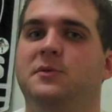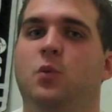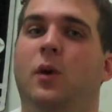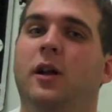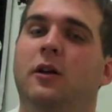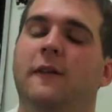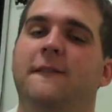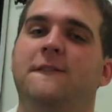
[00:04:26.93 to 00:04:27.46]
What
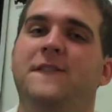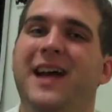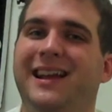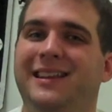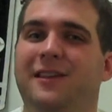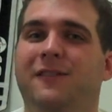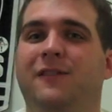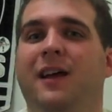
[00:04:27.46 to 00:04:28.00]
are
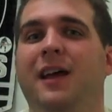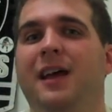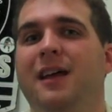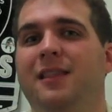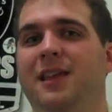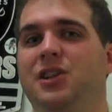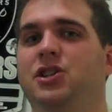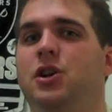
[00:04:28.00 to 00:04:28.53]
effective
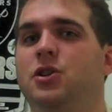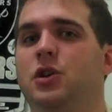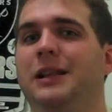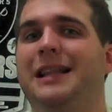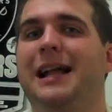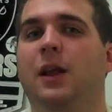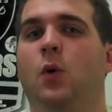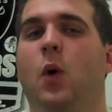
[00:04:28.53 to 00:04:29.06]
this year? So a
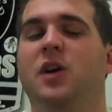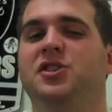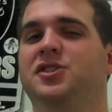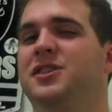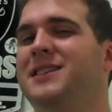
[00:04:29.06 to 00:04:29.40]
lot of questions.